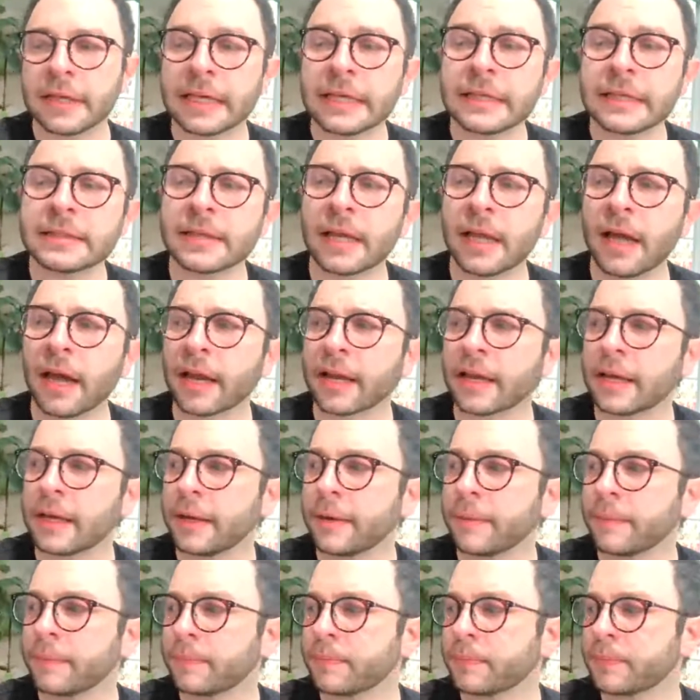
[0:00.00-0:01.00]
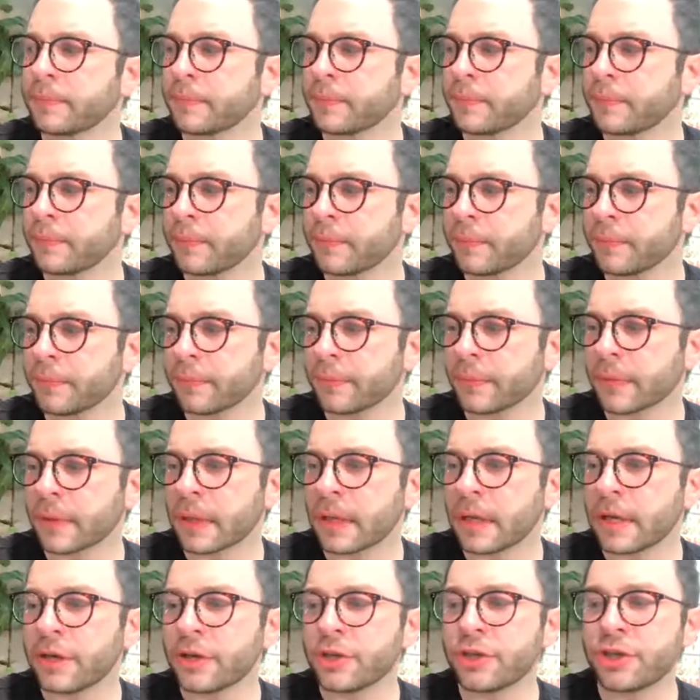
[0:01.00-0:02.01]
things like
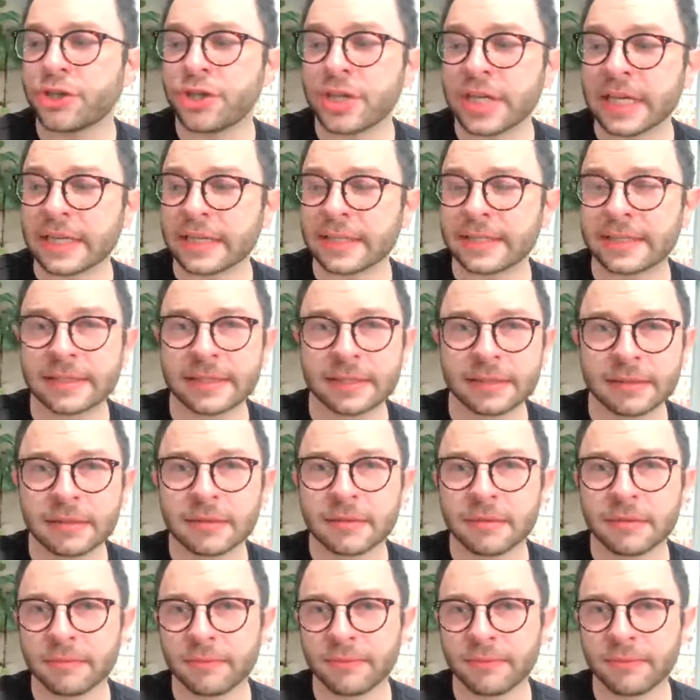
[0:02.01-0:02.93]
sheets